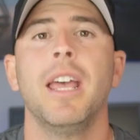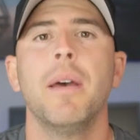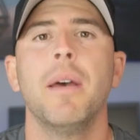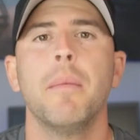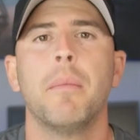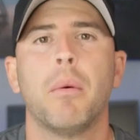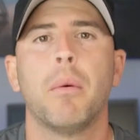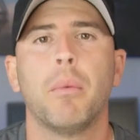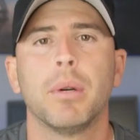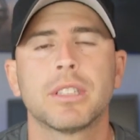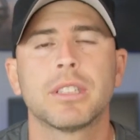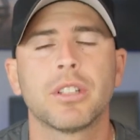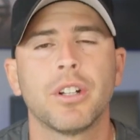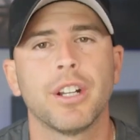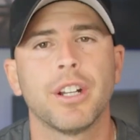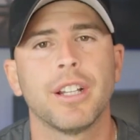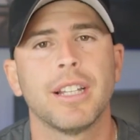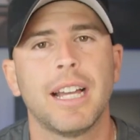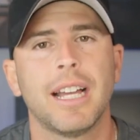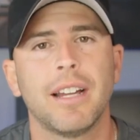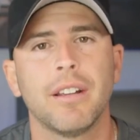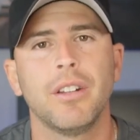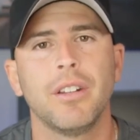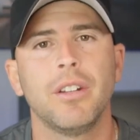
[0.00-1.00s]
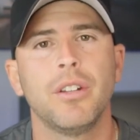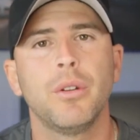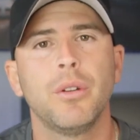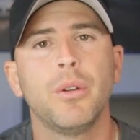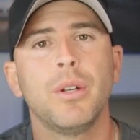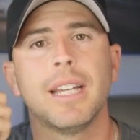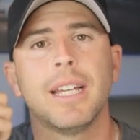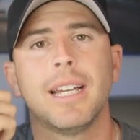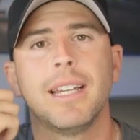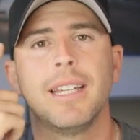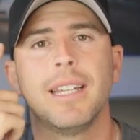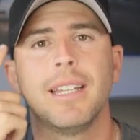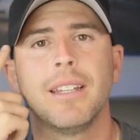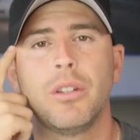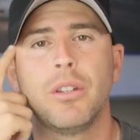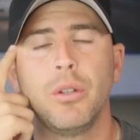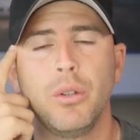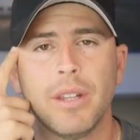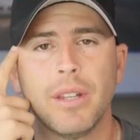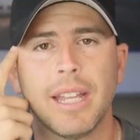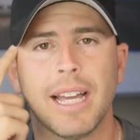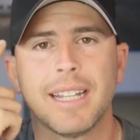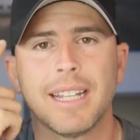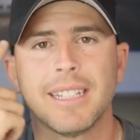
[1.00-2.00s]
But what's going to allow you to do that, do
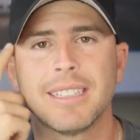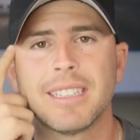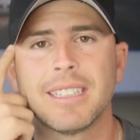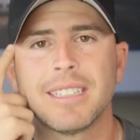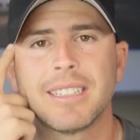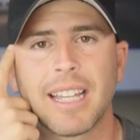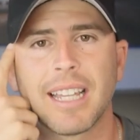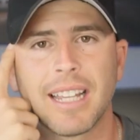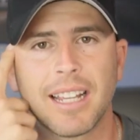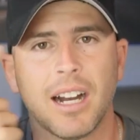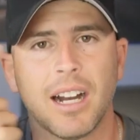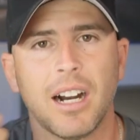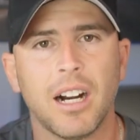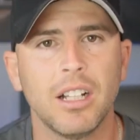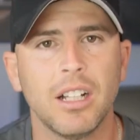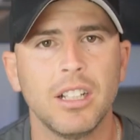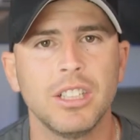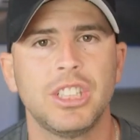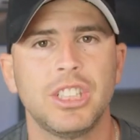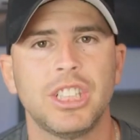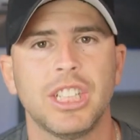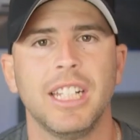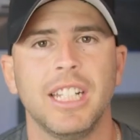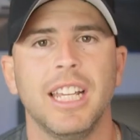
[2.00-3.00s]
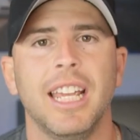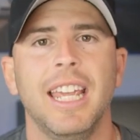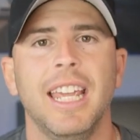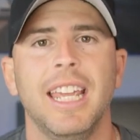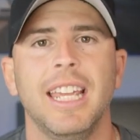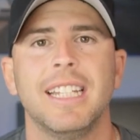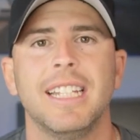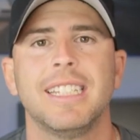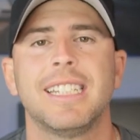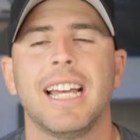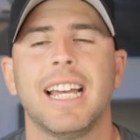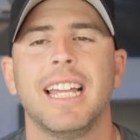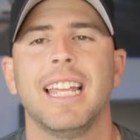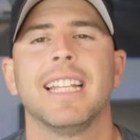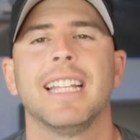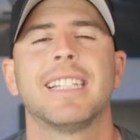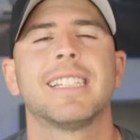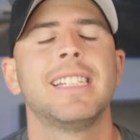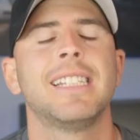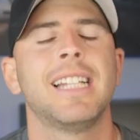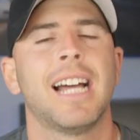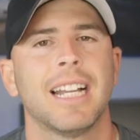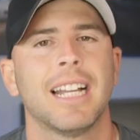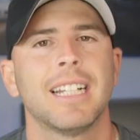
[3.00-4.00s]
that is the psychology is that it's
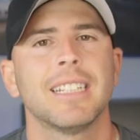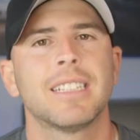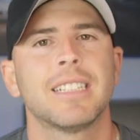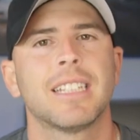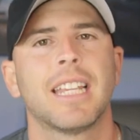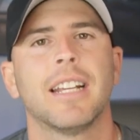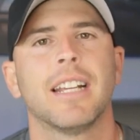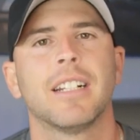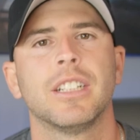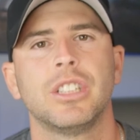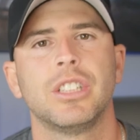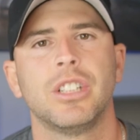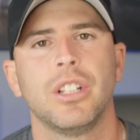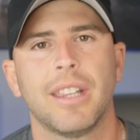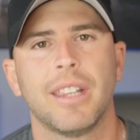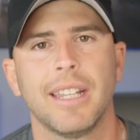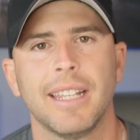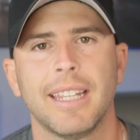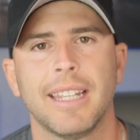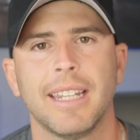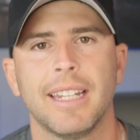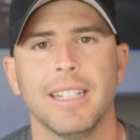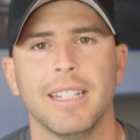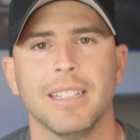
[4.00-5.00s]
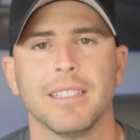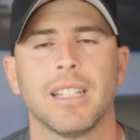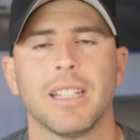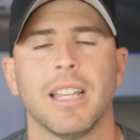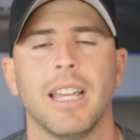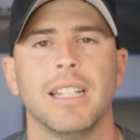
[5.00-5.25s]
not as scary as you think it is.